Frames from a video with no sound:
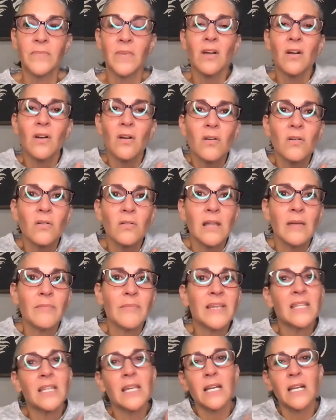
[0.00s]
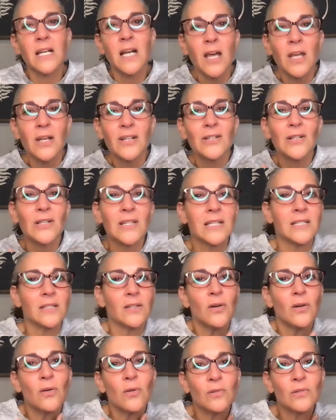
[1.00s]
oh, let me like cuddle and
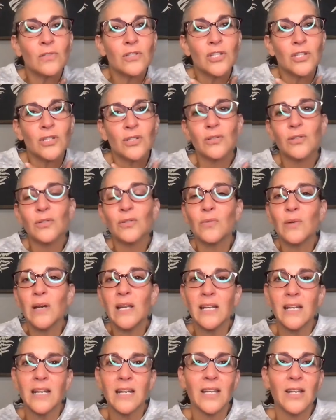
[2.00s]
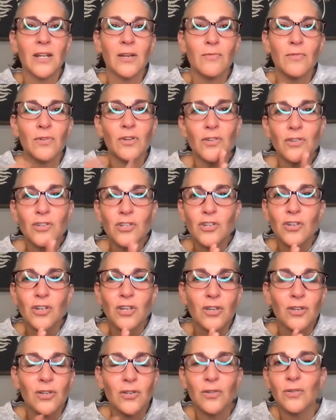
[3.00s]
hold you and, nurture
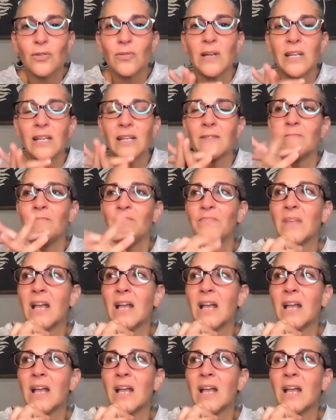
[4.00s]
you. And